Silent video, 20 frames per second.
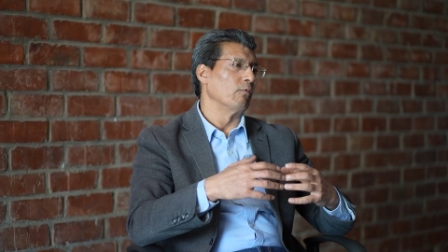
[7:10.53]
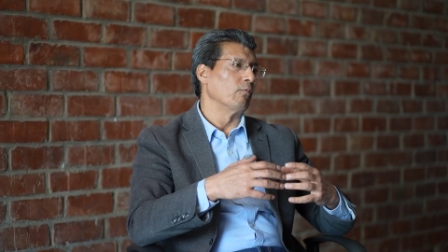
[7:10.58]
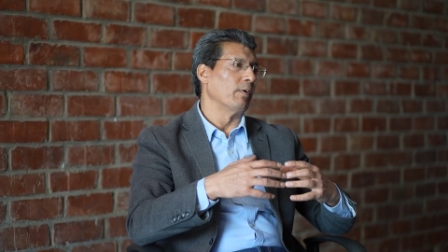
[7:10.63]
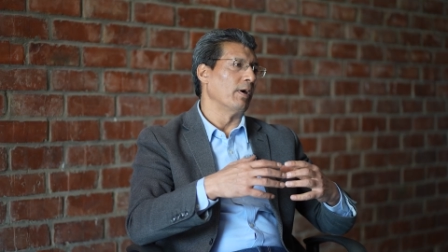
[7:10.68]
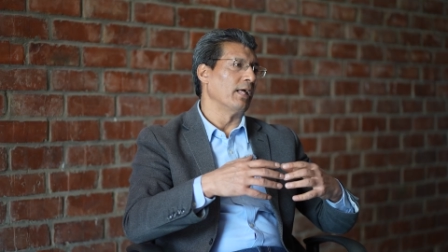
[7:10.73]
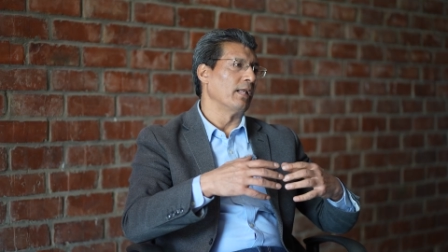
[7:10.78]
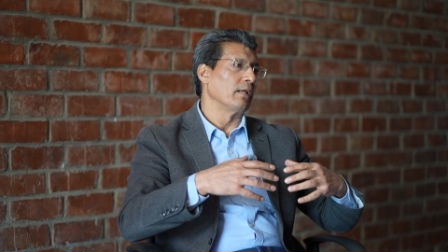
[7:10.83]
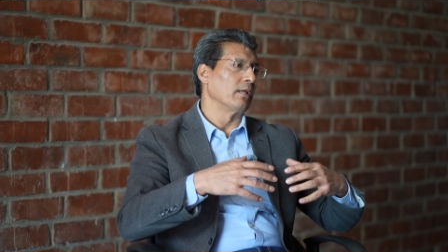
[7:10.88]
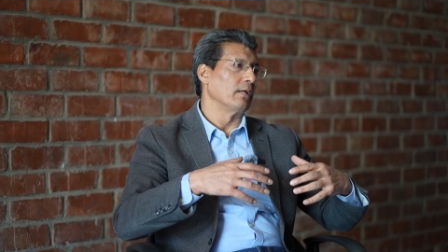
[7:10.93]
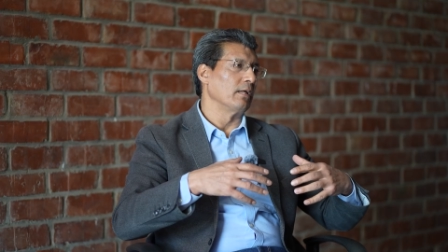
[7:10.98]

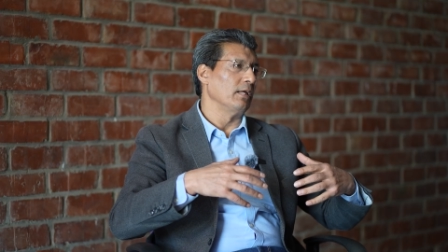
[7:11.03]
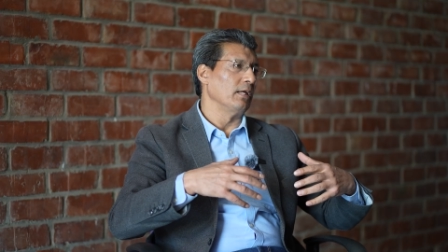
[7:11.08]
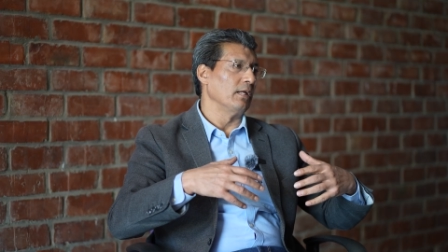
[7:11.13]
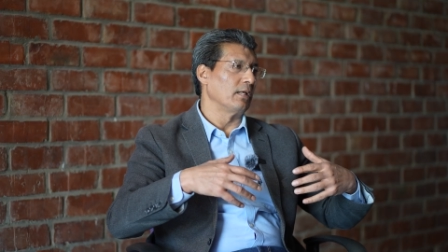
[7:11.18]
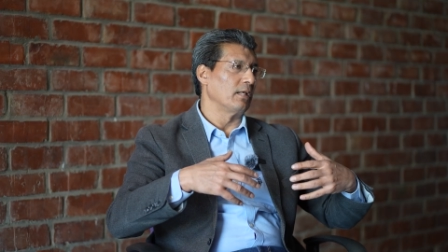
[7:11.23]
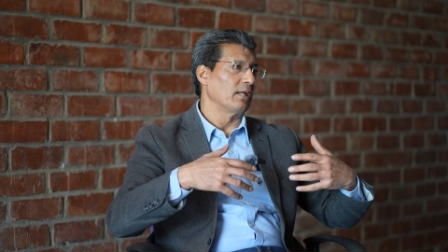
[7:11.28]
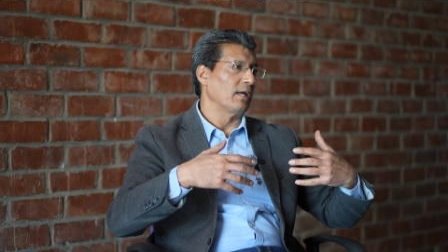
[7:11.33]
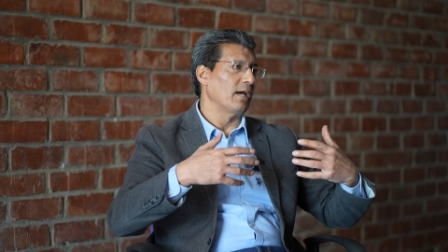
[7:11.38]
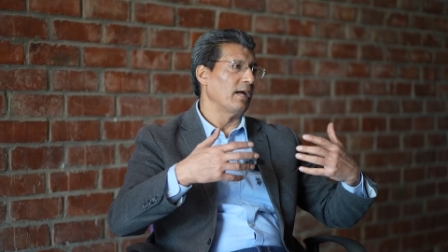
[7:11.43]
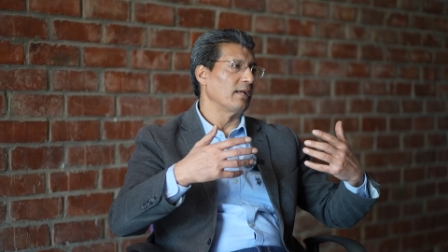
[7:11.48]
when
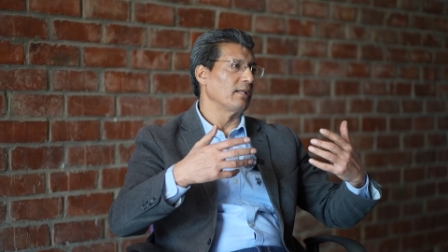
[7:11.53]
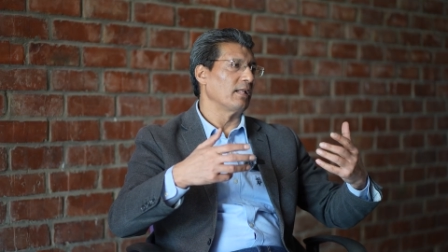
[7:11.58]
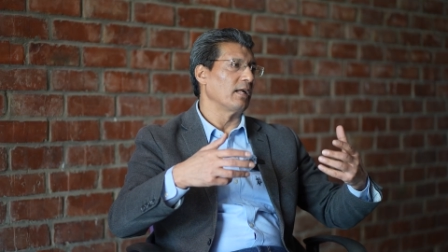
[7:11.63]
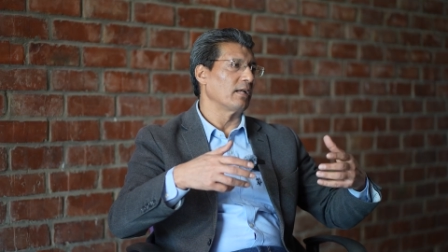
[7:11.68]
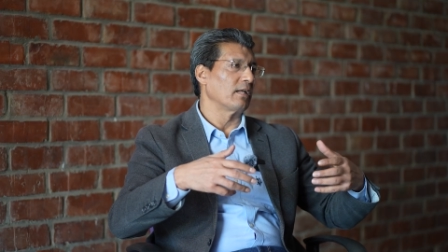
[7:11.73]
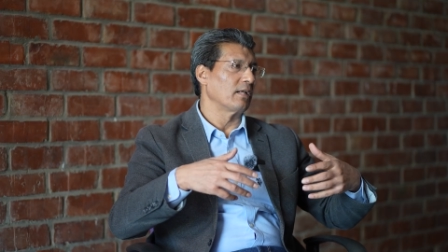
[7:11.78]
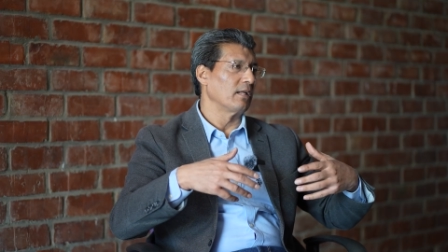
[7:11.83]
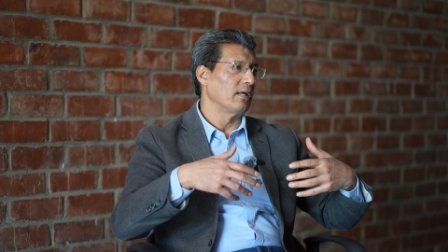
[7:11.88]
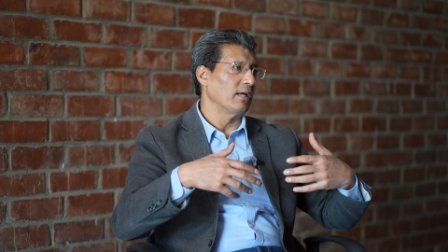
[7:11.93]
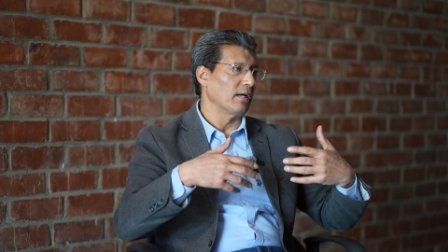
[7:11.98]
it had
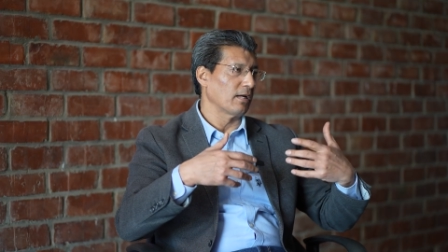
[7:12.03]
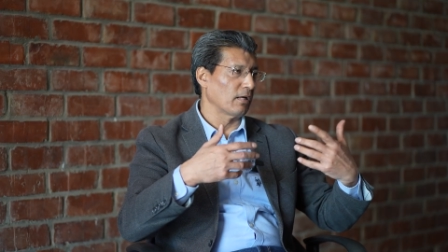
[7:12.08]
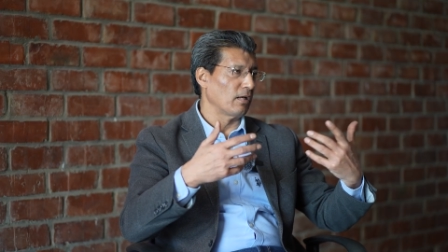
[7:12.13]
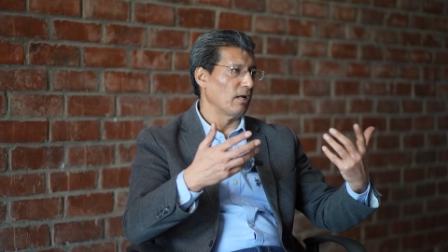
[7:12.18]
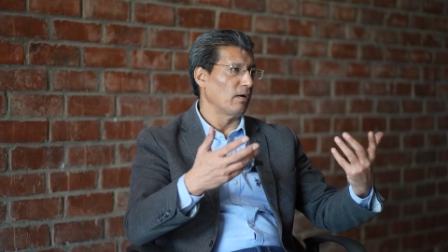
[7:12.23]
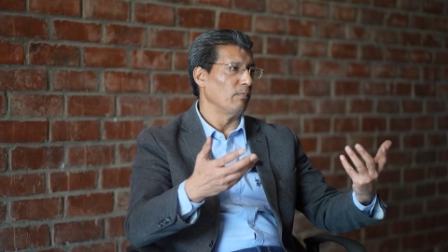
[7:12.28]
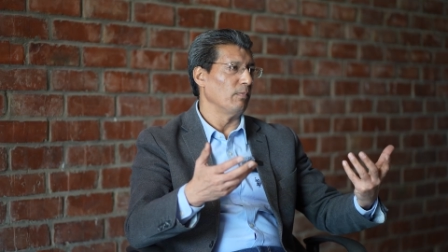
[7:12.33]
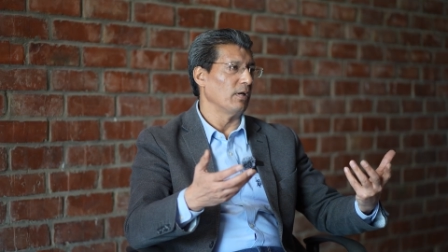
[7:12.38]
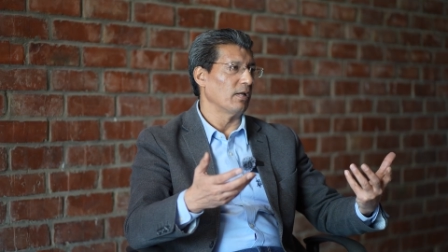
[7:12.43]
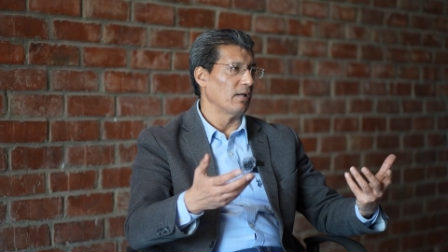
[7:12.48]
that
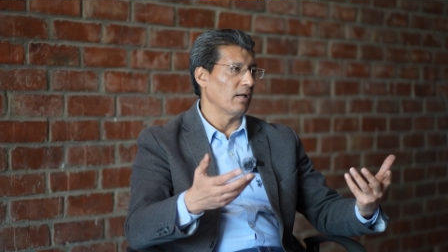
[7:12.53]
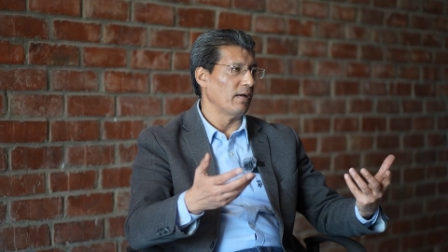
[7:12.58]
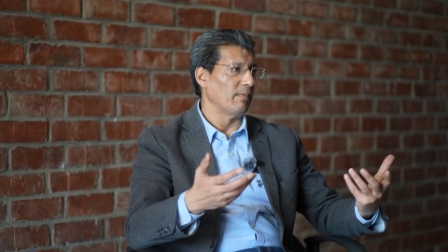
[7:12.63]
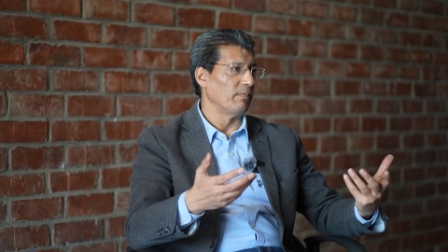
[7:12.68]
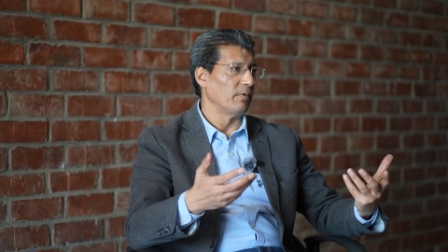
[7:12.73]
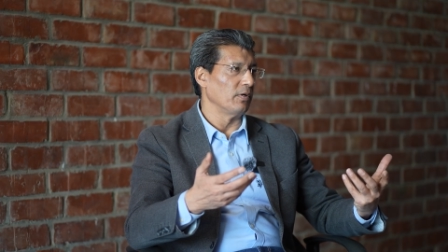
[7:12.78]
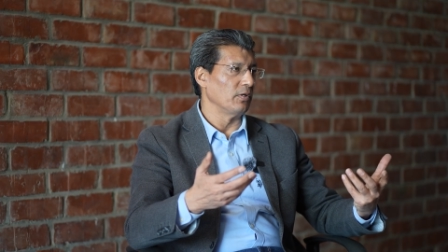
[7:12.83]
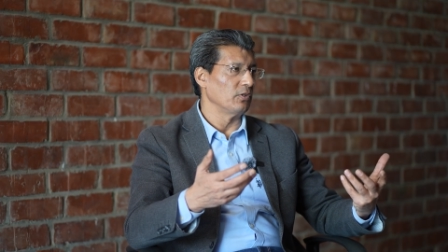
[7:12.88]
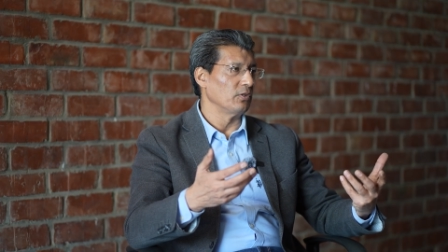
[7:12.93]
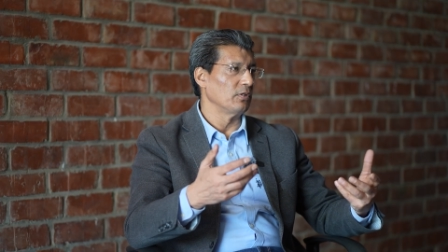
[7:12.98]
economic
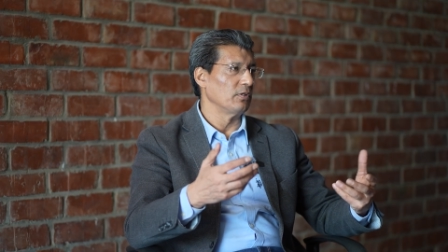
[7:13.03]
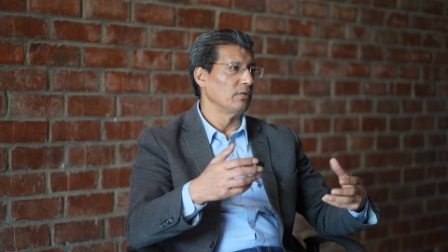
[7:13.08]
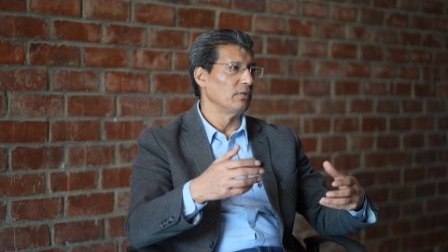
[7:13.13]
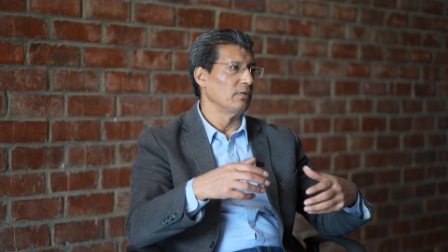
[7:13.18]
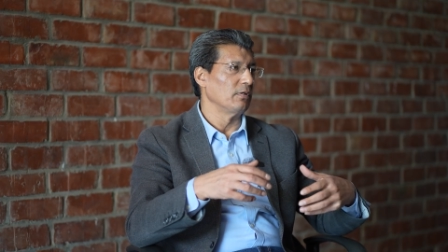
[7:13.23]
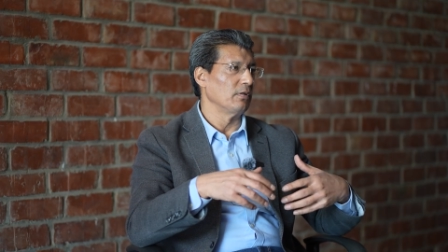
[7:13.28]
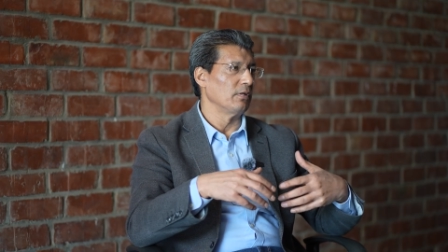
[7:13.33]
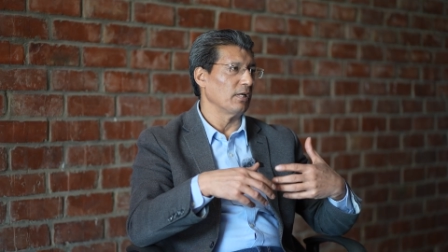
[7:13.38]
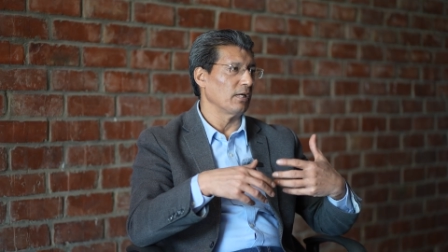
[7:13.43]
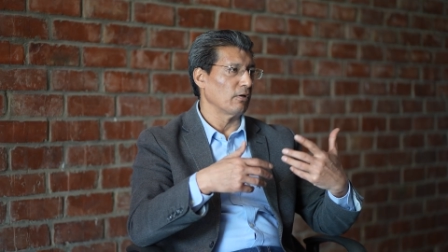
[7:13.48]
leverage,
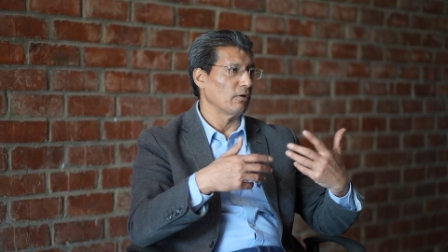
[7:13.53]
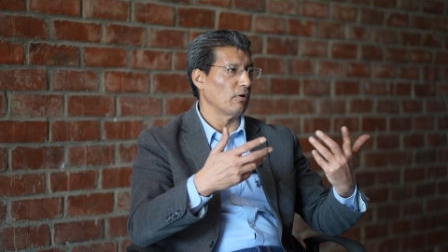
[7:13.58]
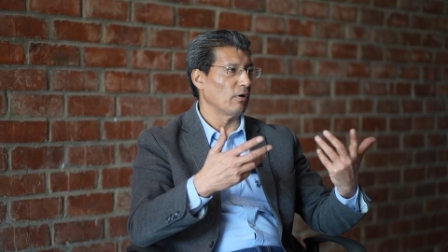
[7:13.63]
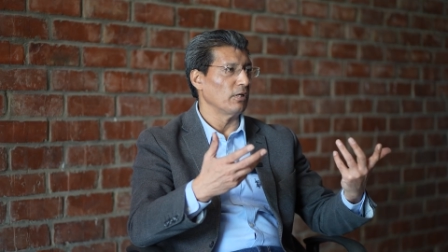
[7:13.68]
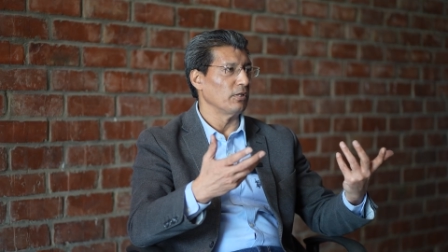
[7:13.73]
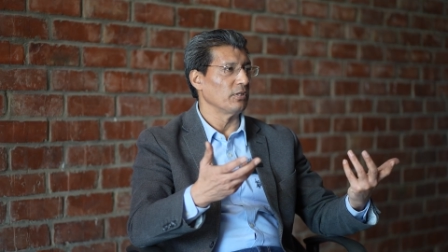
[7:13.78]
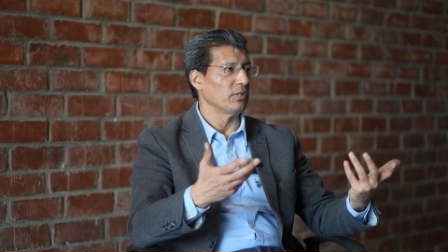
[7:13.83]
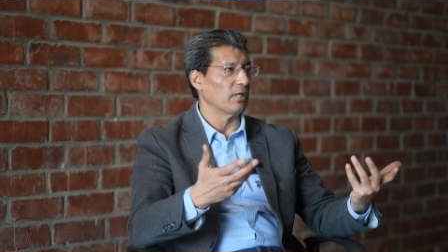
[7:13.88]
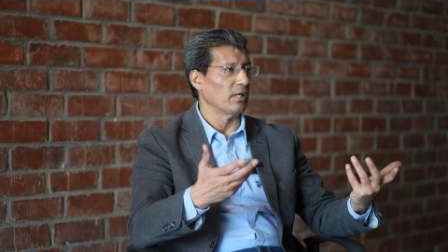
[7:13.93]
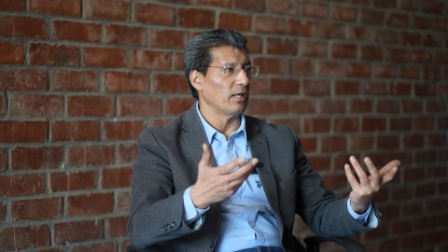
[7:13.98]

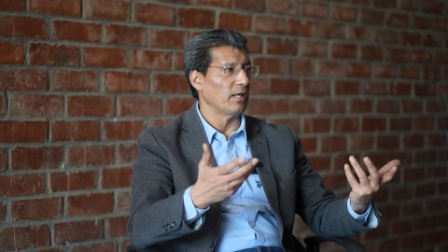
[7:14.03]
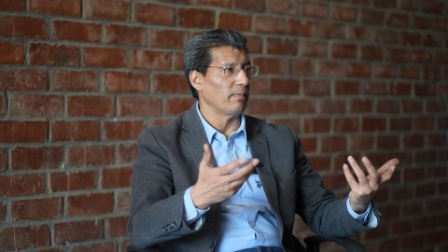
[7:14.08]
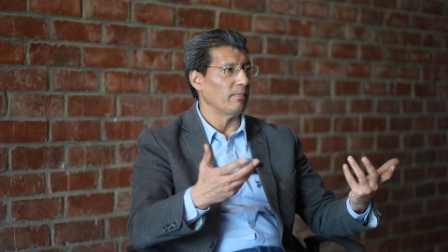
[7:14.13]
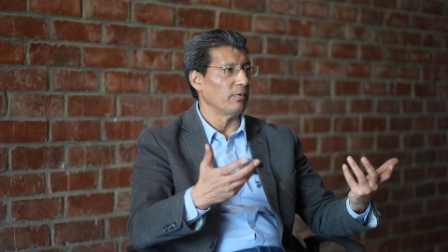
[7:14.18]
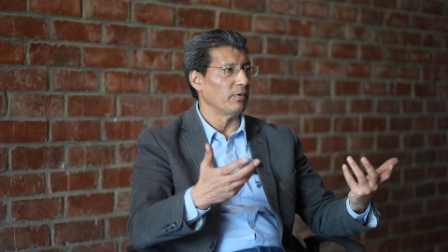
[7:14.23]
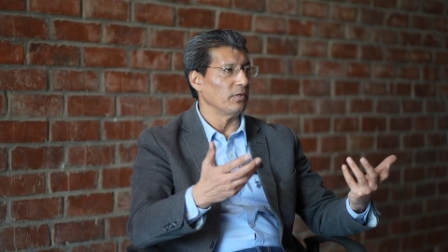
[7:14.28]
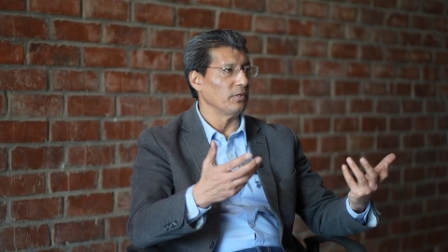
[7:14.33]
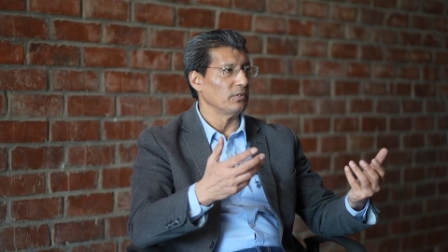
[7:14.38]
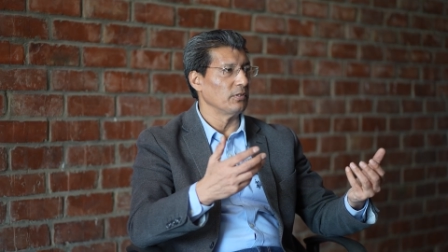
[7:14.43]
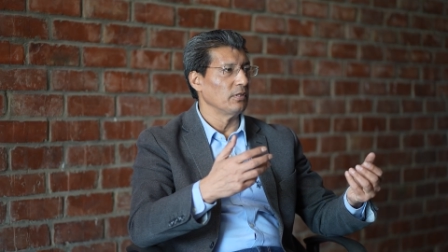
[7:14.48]
technological
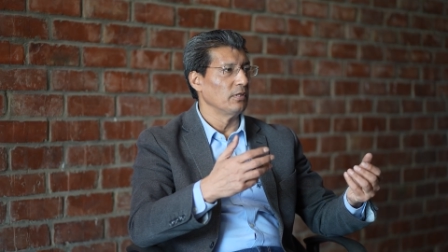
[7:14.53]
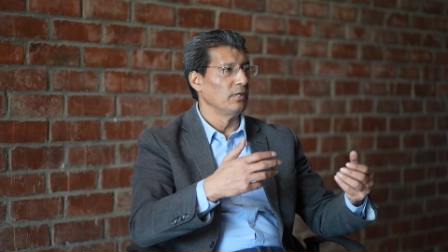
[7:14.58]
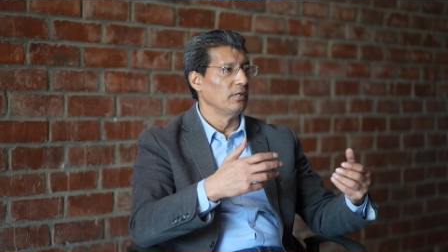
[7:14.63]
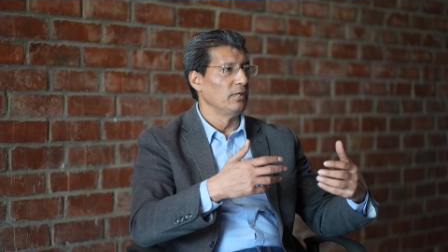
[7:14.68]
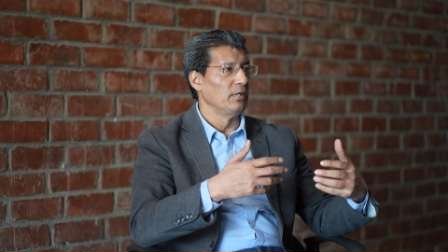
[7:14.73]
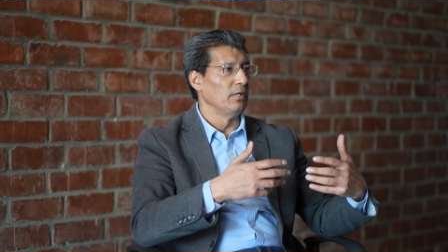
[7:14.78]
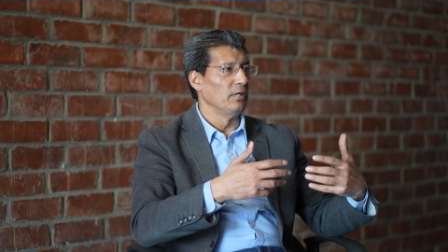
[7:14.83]
leverage,